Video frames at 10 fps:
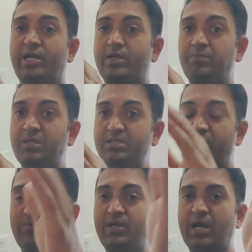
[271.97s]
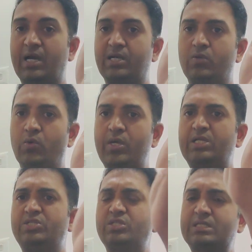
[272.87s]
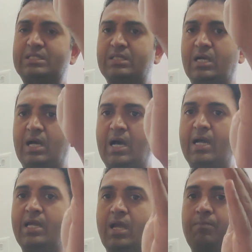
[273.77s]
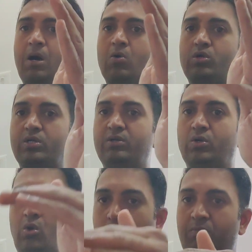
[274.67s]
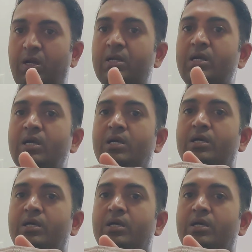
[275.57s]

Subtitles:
That means we are going just high about normal